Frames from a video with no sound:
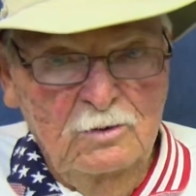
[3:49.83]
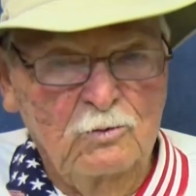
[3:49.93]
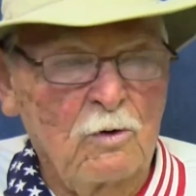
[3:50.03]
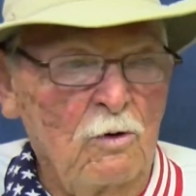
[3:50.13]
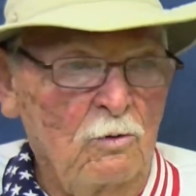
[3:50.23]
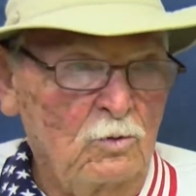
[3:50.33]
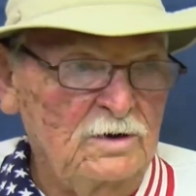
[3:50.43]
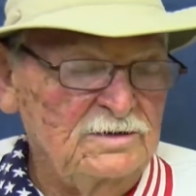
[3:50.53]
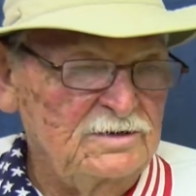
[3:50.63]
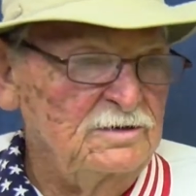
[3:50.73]
role
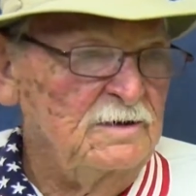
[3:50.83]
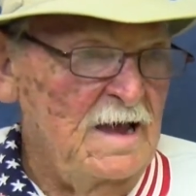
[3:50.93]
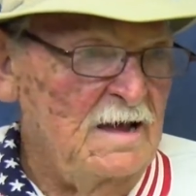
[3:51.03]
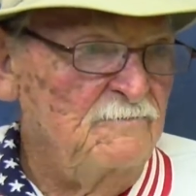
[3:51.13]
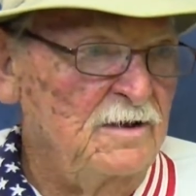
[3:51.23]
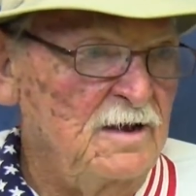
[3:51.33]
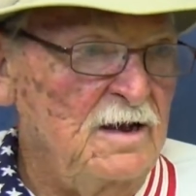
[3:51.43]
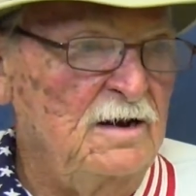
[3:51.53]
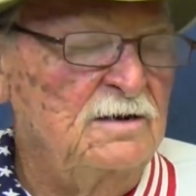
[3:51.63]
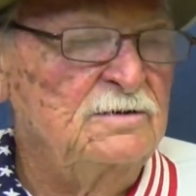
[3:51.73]
was to
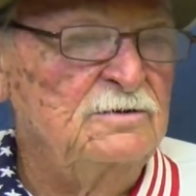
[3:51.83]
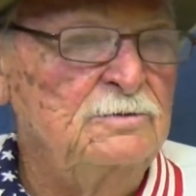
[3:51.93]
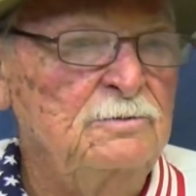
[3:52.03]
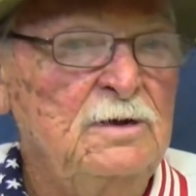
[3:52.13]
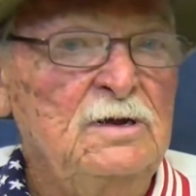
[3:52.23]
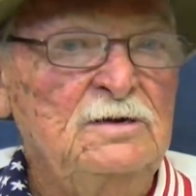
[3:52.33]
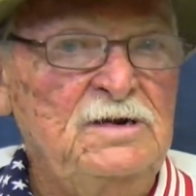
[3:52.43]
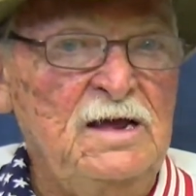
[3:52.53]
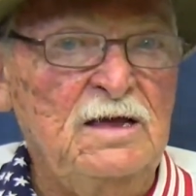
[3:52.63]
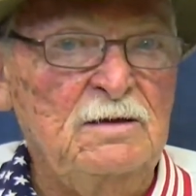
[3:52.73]
advocate and to
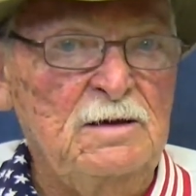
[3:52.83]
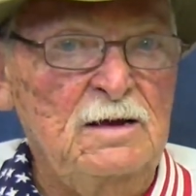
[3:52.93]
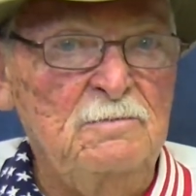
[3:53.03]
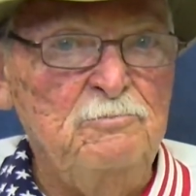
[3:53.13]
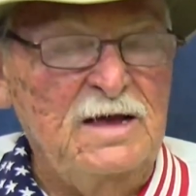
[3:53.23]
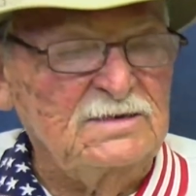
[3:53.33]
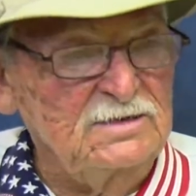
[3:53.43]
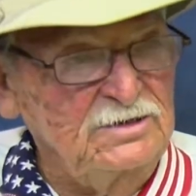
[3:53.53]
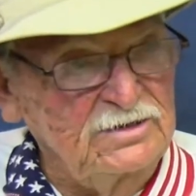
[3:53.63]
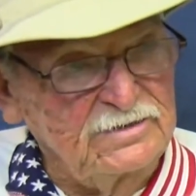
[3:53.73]
take
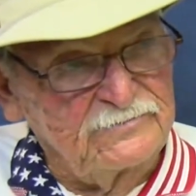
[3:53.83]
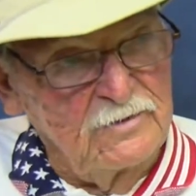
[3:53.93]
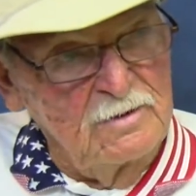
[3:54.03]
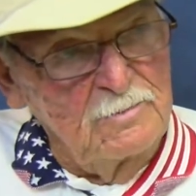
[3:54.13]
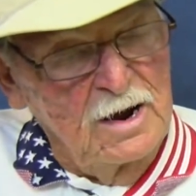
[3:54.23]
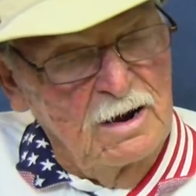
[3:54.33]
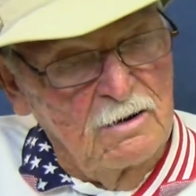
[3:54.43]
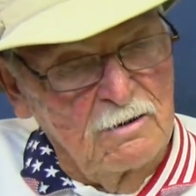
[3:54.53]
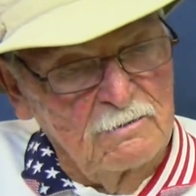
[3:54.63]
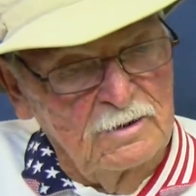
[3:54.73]
messages from
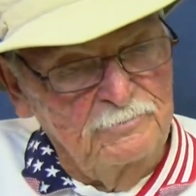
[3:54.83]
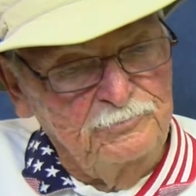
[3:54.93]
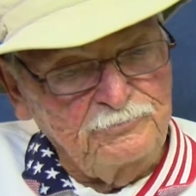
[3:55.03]
our